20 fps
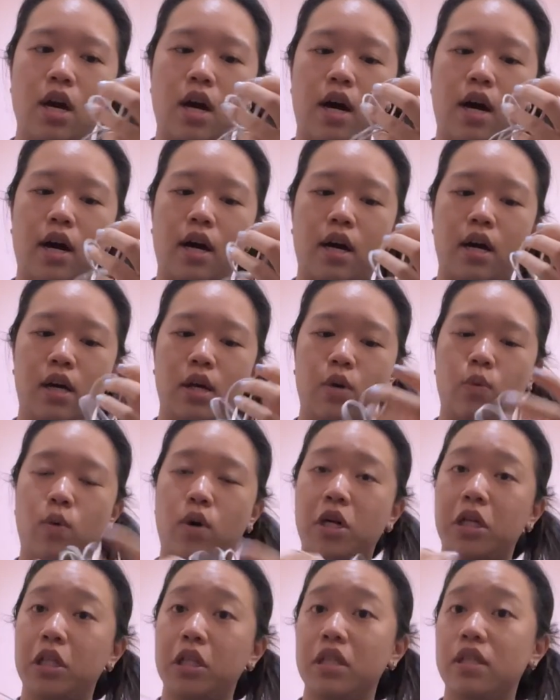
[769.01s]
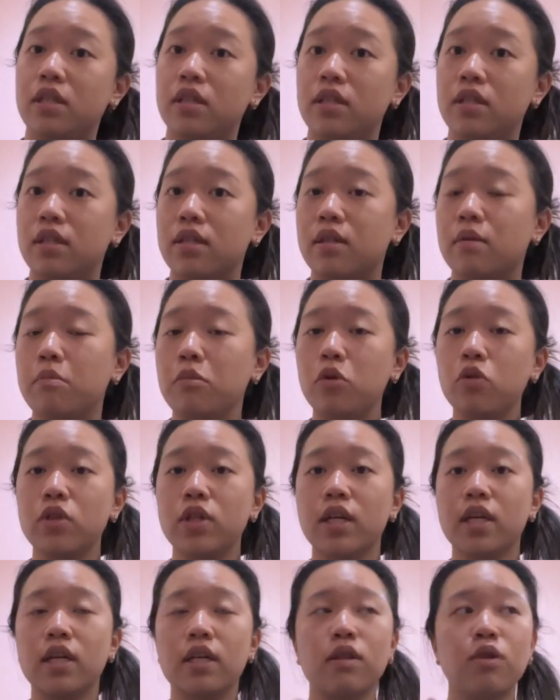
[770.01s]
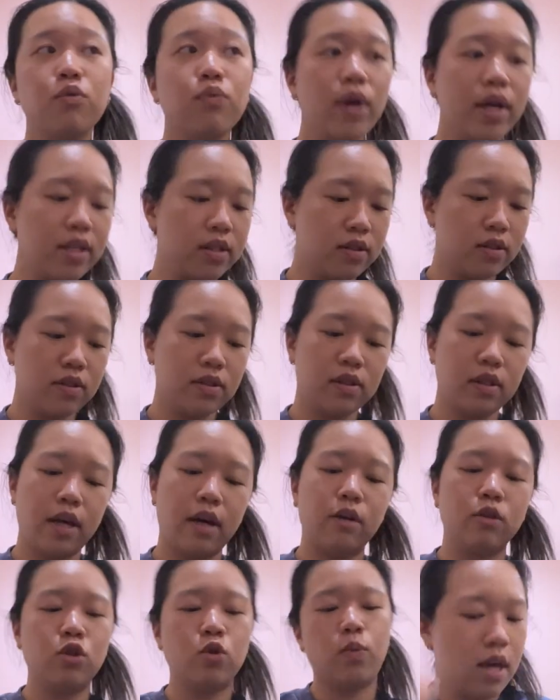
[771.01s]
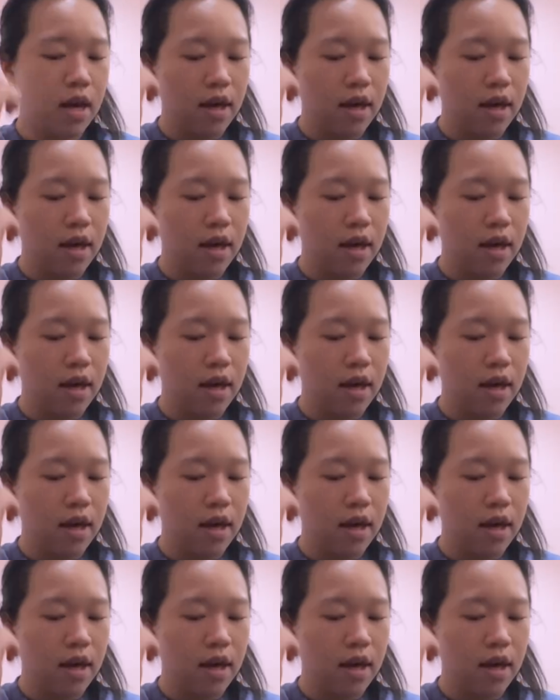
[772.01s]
I want to listen to some music in the residence lounge.